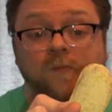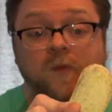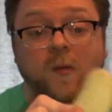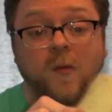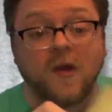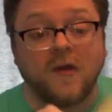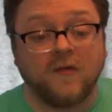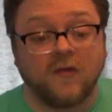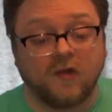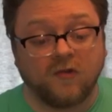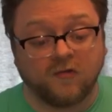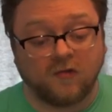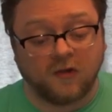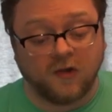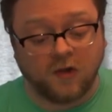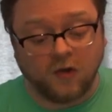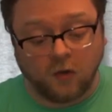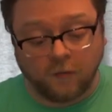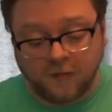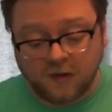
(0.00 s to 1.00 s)
I mean, there's a
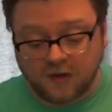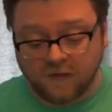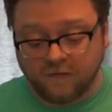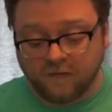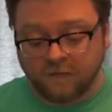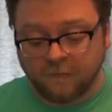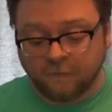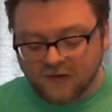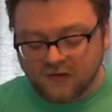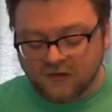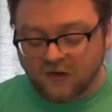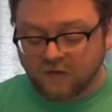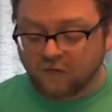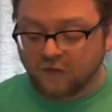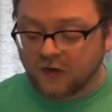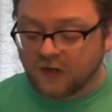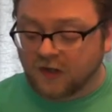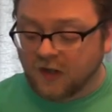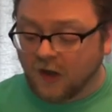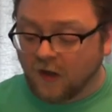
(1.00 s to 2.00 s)
little bit of
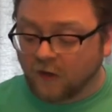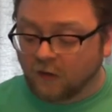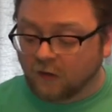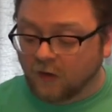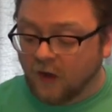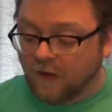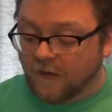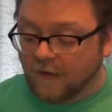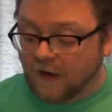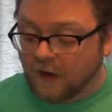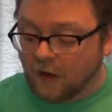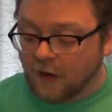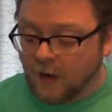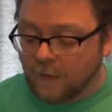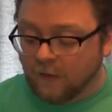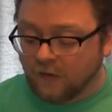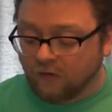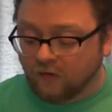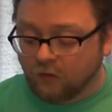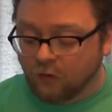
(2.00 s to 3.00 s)
different color on there.
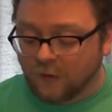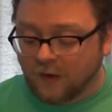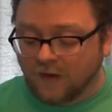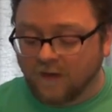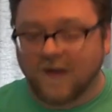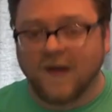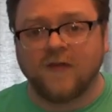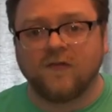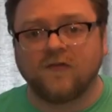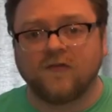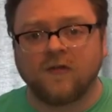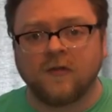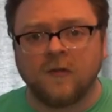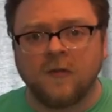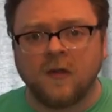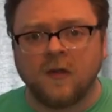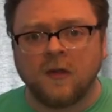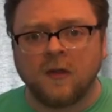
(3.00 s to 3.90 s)
I'm assuming that's